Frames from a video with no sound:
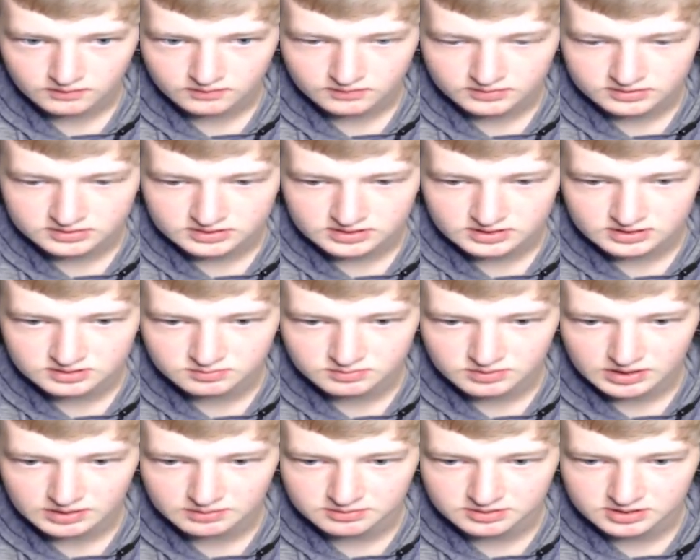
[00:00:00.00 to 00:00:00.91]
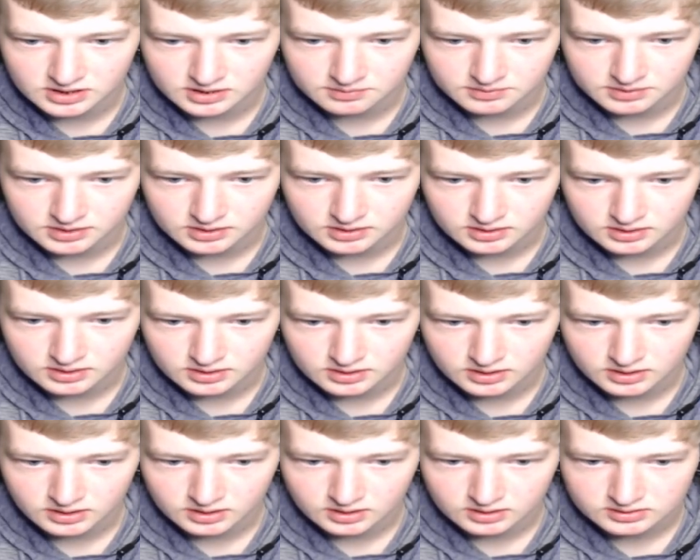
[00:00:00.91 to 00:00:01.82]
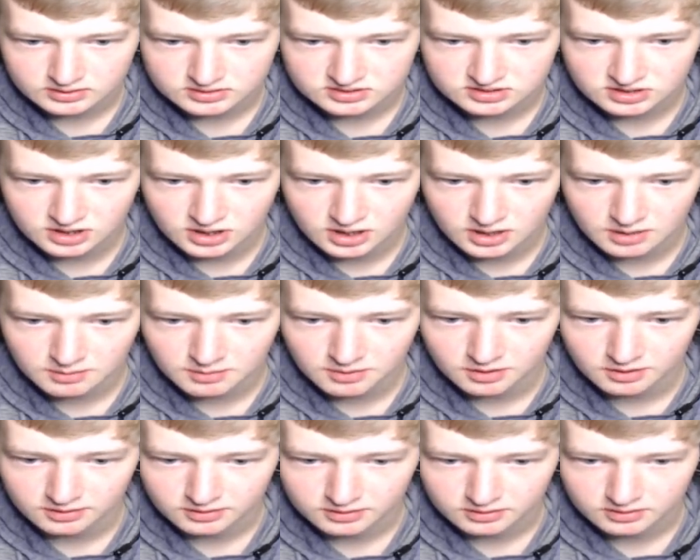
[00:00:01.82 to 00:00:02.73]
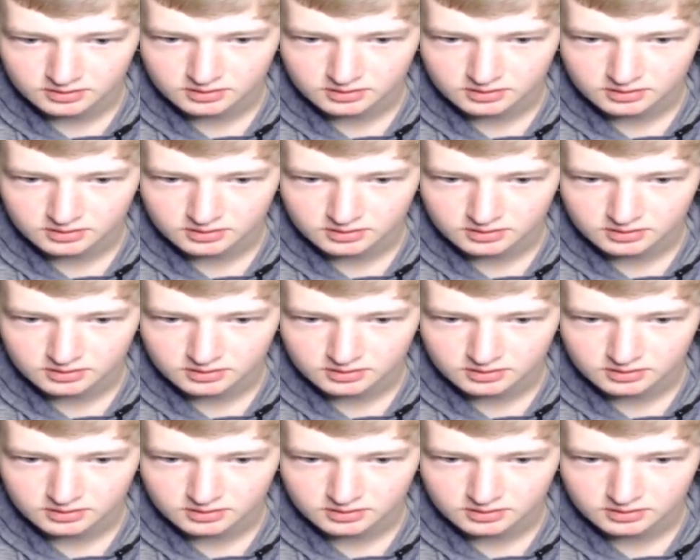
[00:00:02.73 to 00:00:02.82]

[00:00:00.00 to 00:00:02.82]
didn't even see this baby. That's pretty good. Salmon!